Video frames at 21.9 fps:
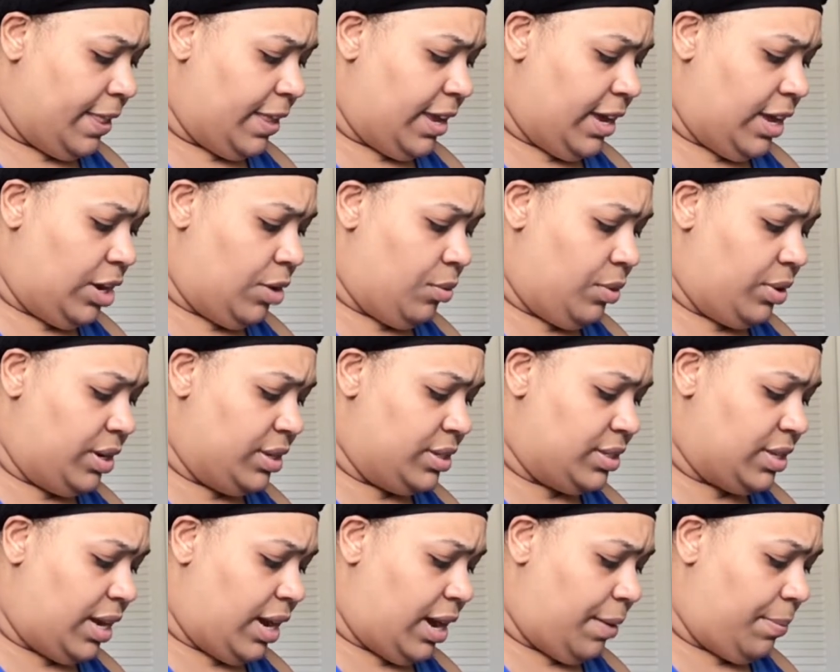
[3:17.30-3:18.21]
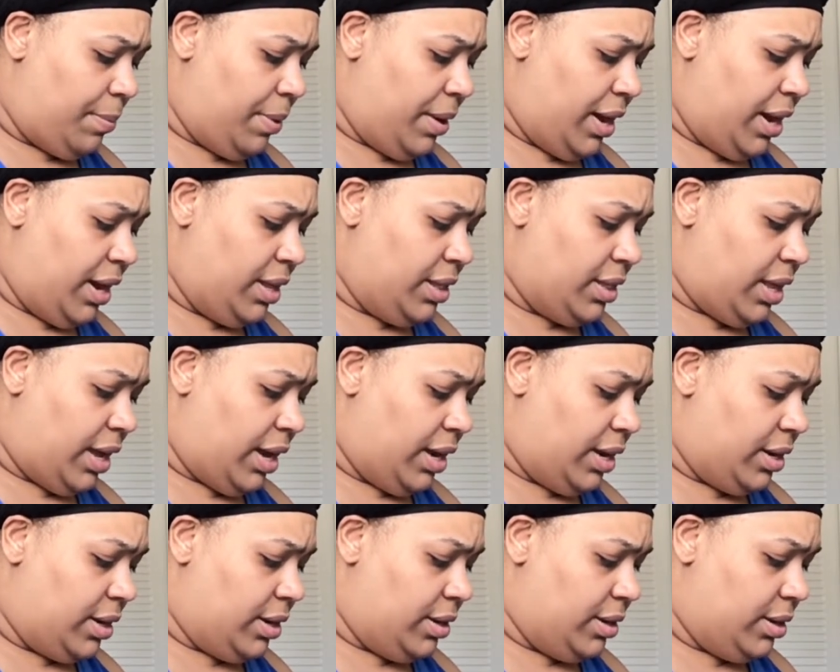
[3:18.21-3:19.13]
and I want to say I paid
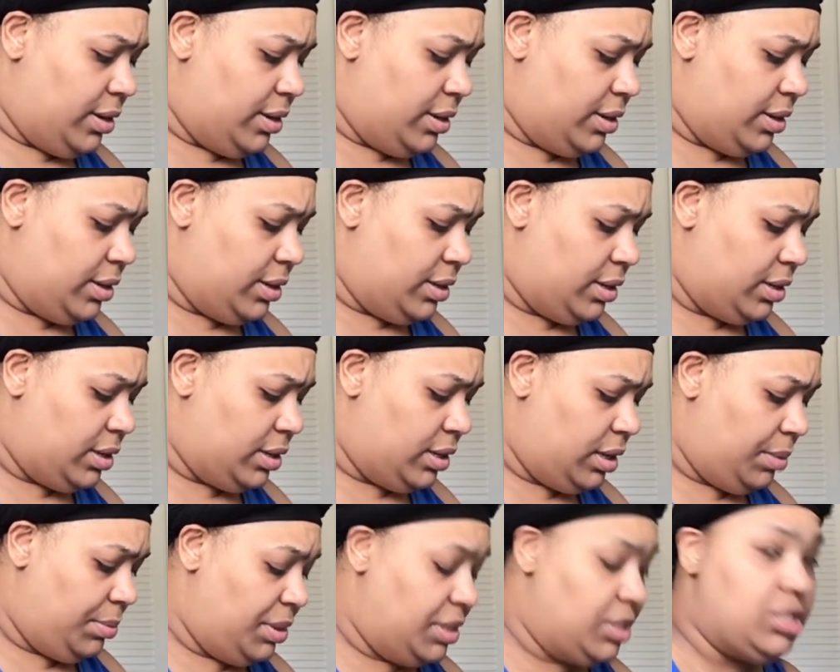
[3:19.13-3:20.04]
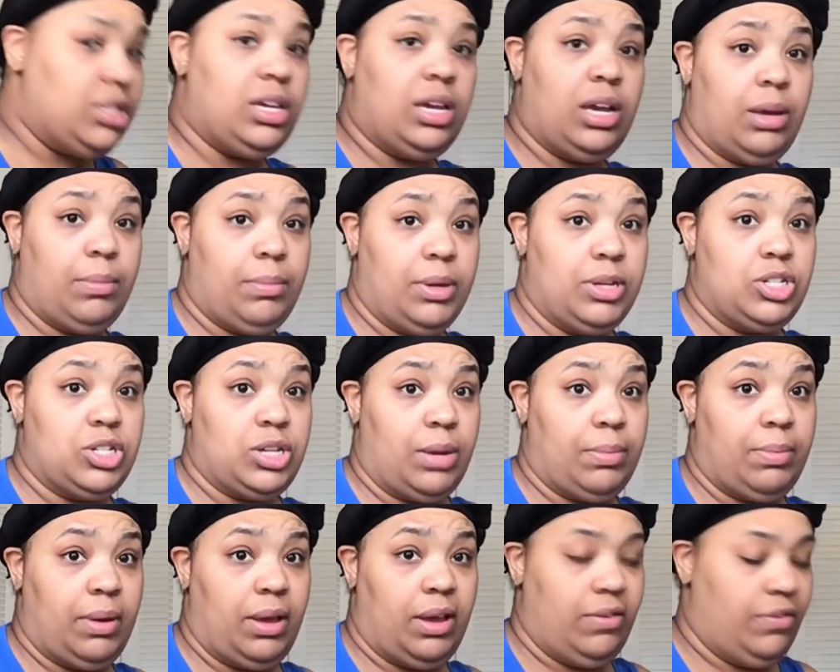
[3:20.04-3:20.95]
like, let me see how much I
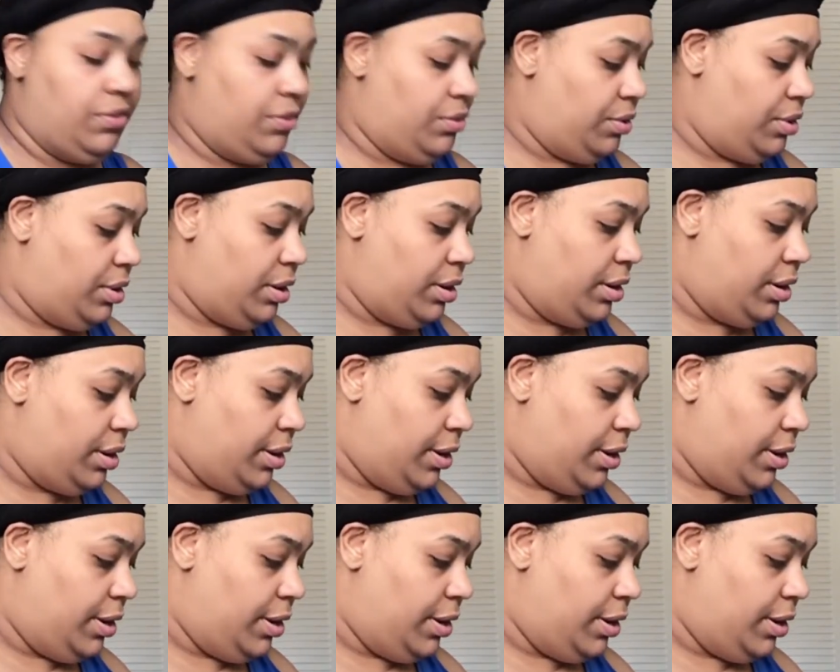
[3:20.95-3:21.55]
paid for it.